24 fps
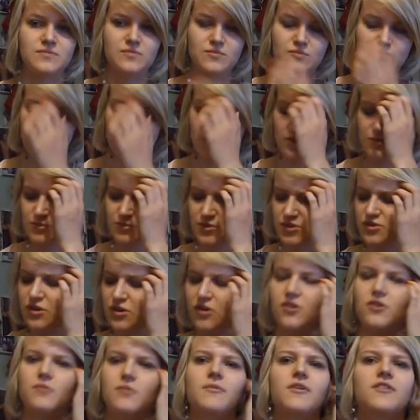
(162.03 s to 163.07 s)
We've been
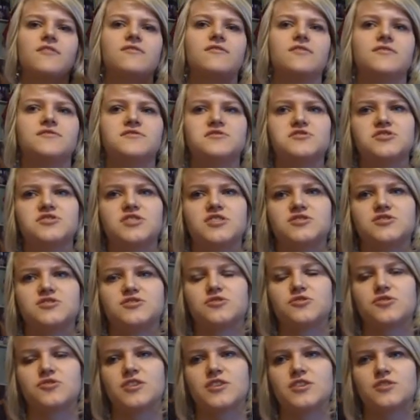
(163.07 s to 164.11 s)
talking about 50 Shades of
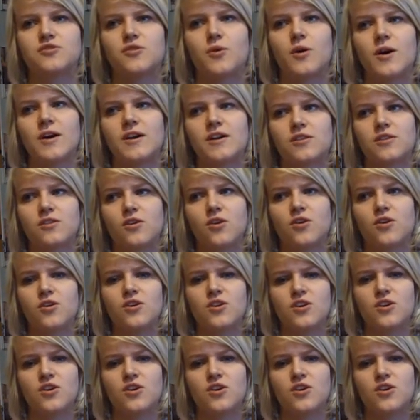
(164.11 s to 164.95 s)
Grey quite a lot,